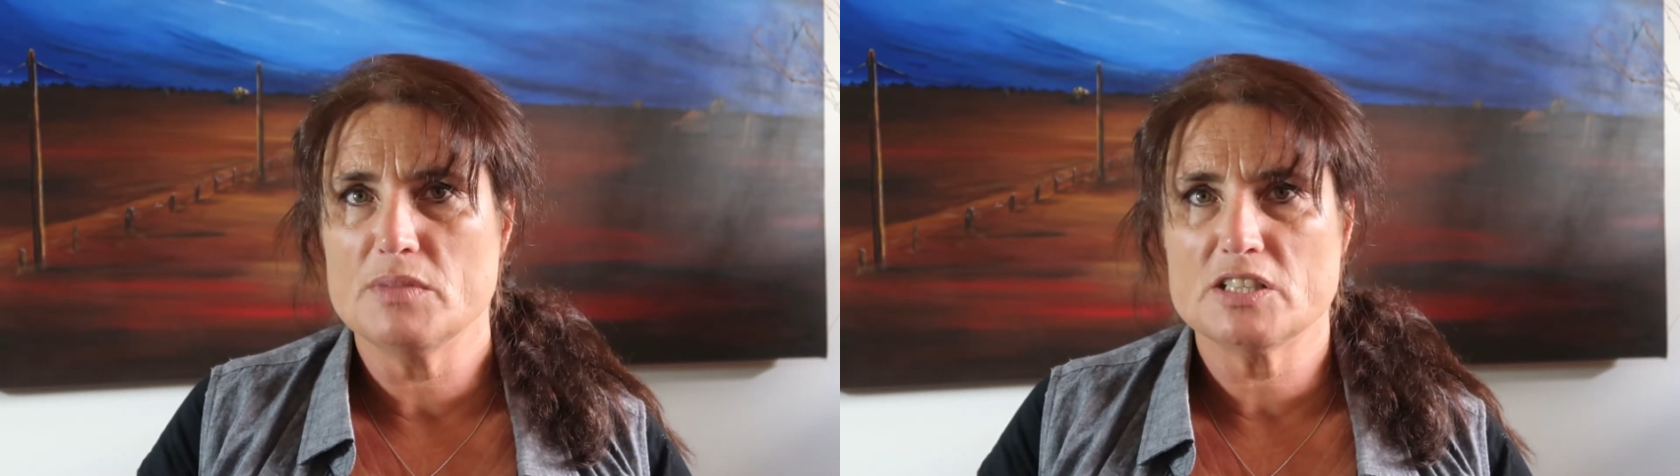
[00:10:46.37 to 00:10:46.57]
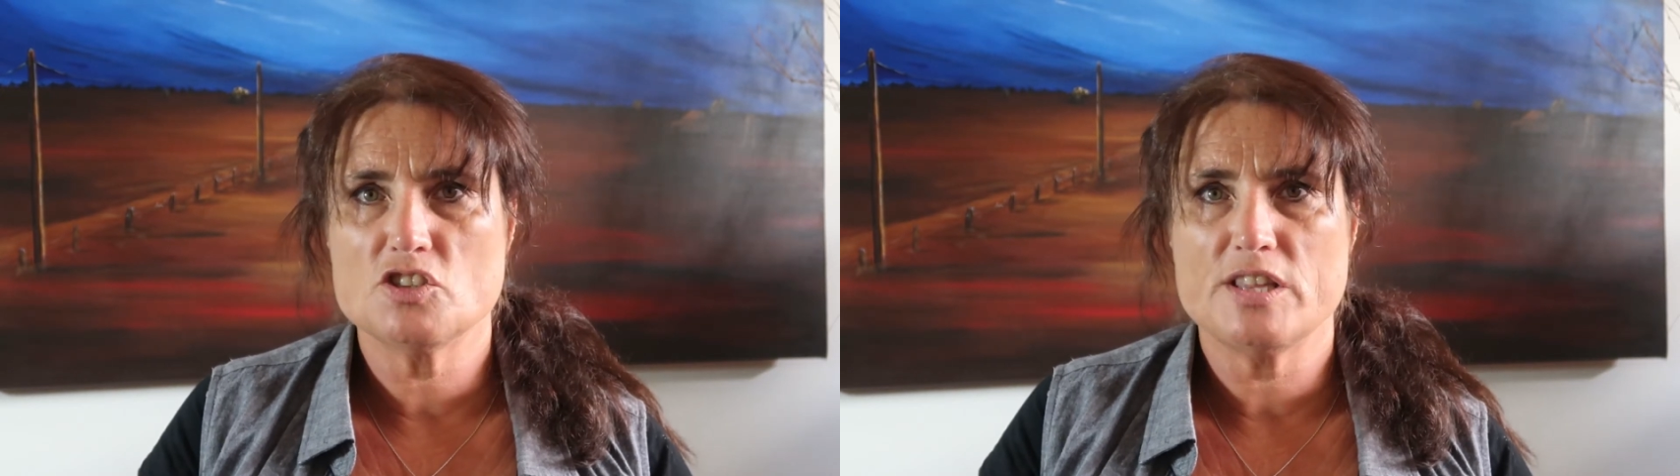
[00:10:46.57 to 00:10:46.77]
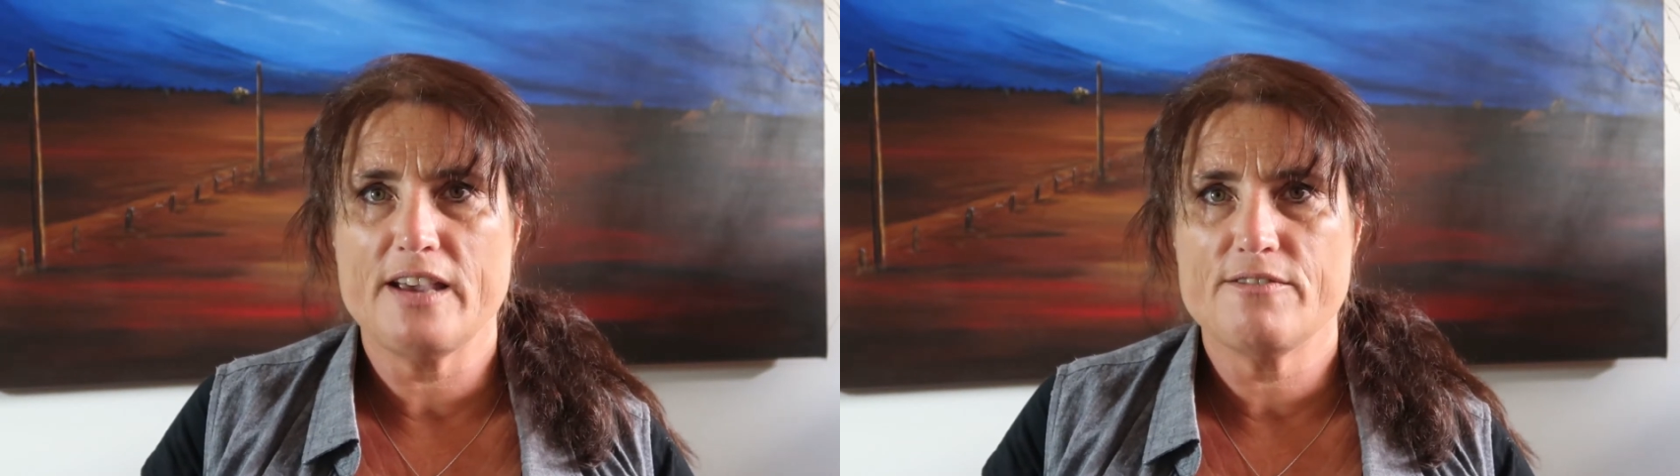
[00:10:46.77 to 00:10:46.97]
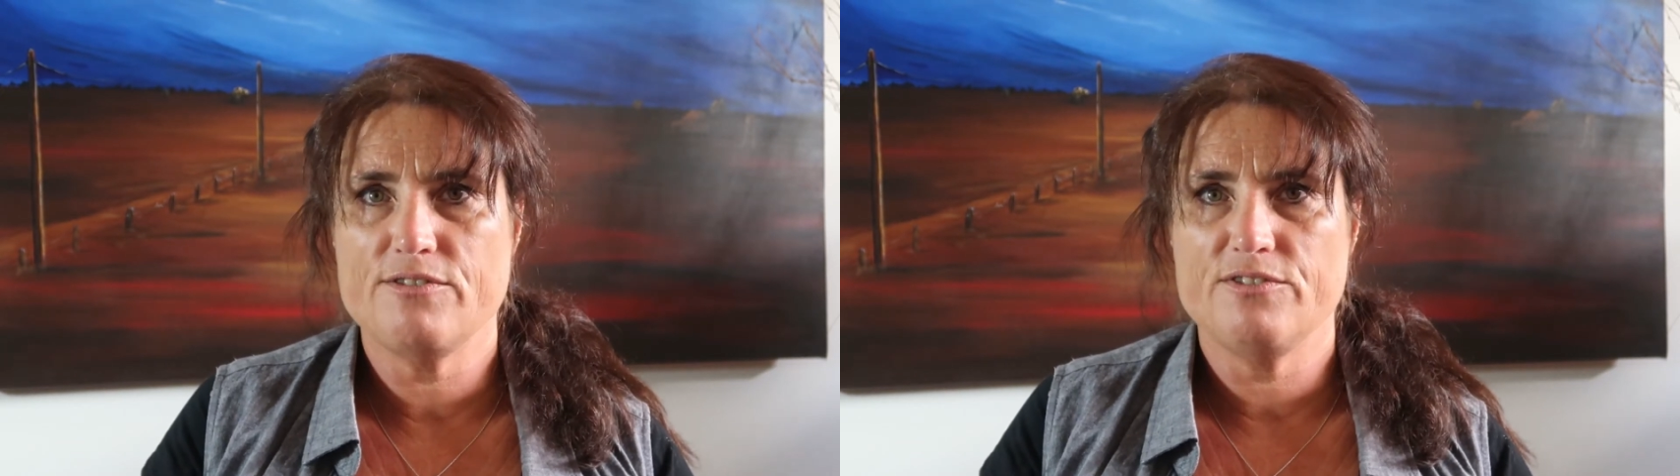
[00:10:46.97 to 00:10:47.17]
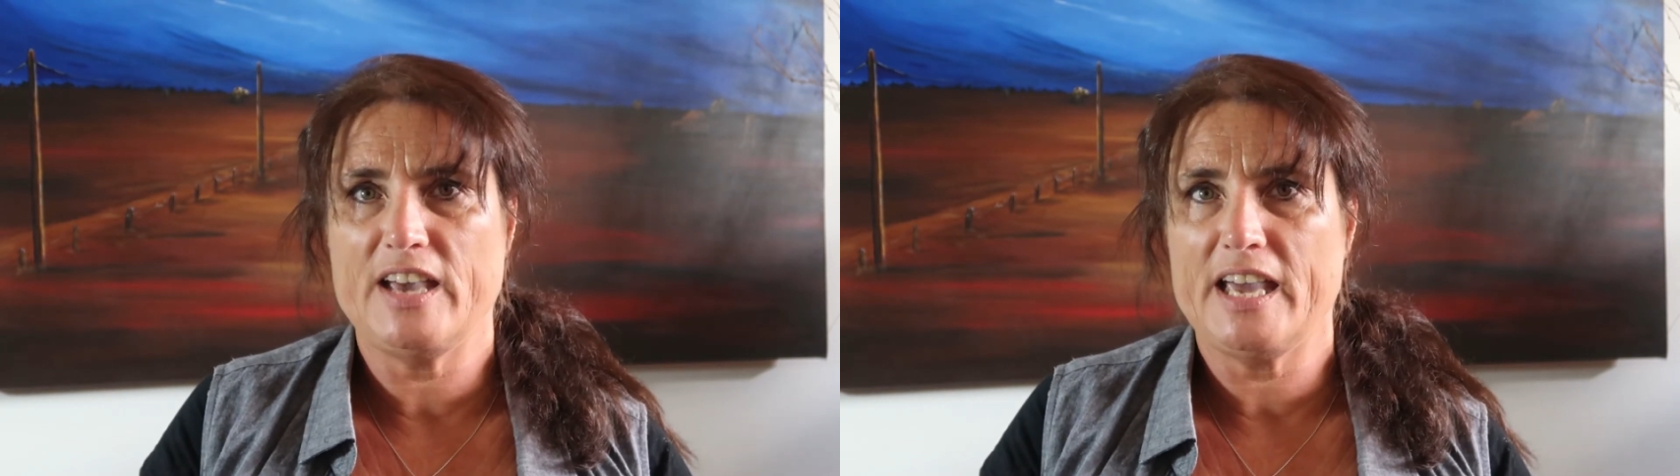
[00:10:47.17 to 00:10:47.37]
much of that
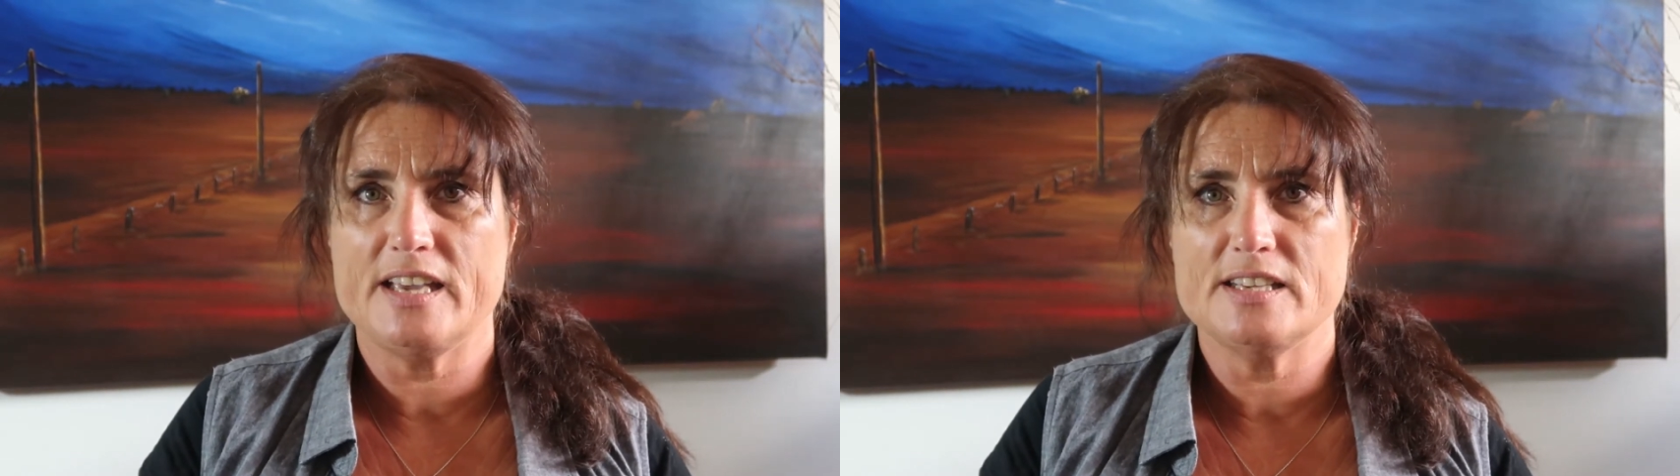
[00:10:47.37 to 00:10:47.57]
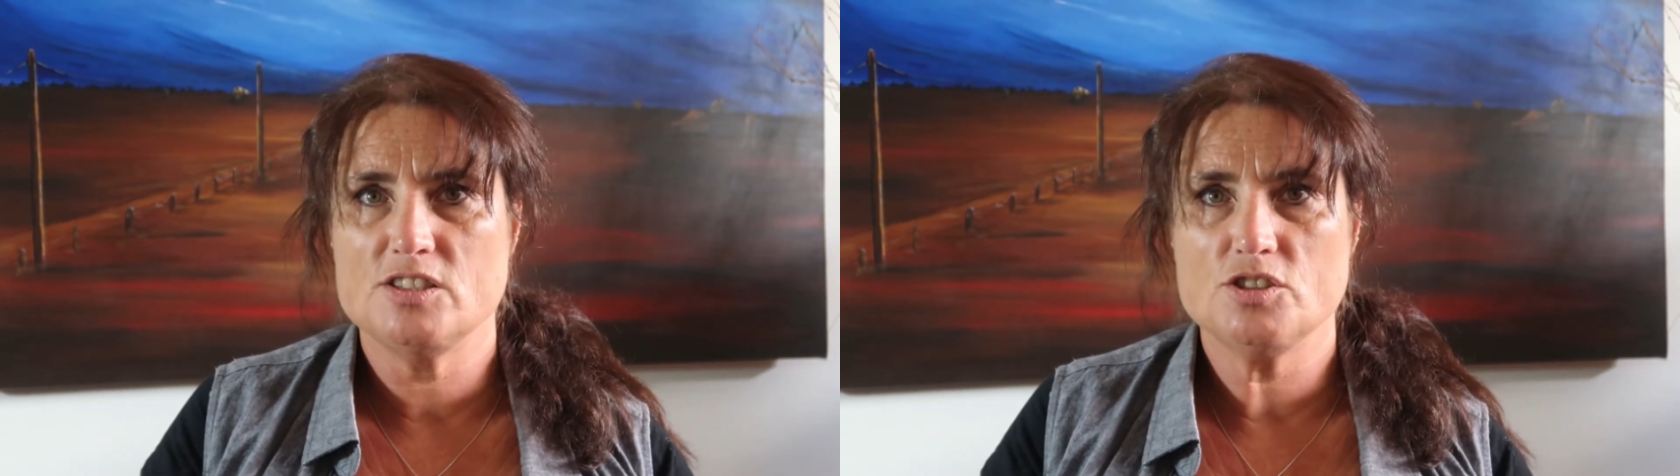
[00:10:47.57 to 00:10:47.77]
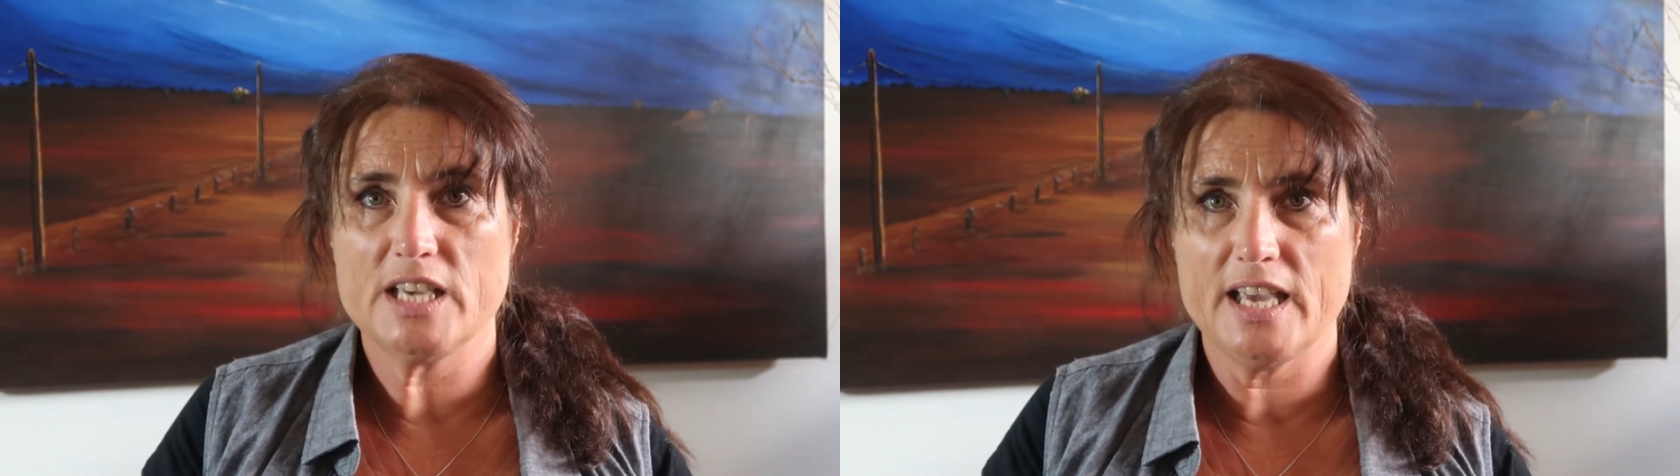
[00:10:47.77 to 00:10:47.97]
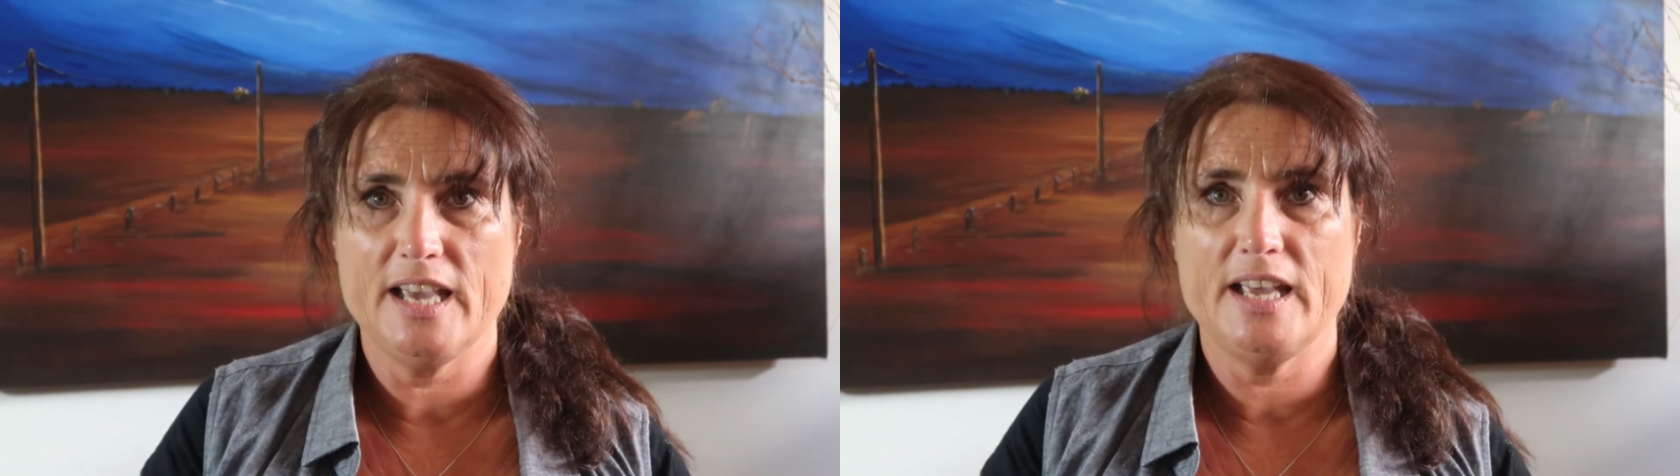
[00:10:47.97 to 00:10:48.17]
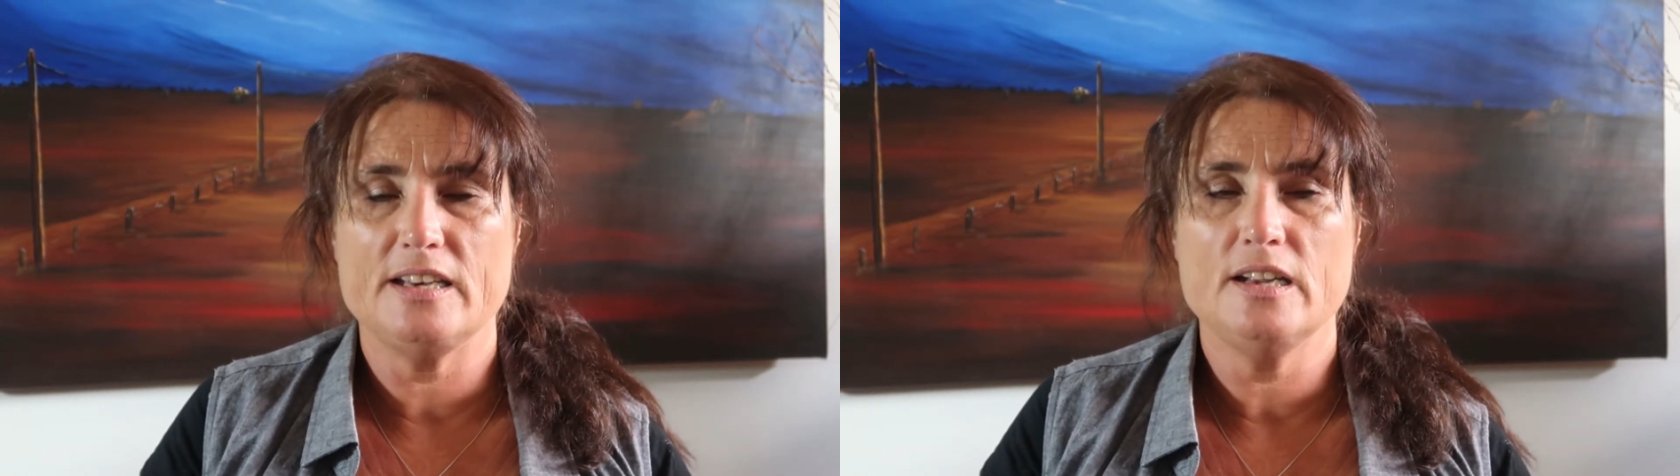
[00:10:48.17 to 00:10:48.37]
fat as you
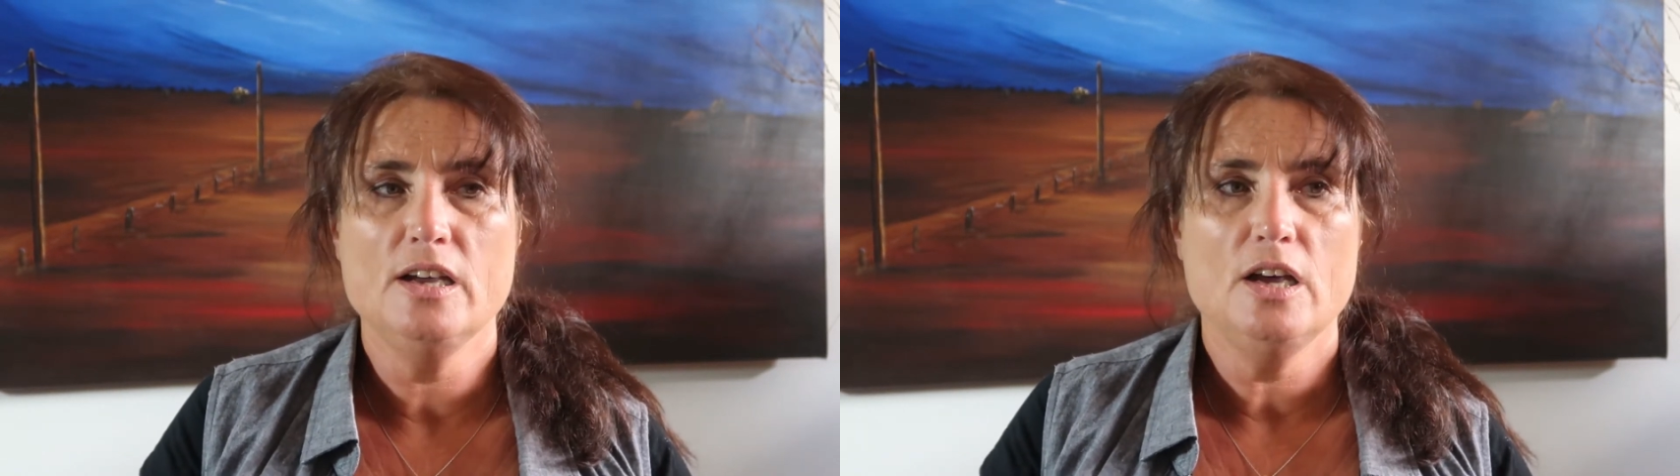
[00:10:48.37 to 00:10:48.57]
can.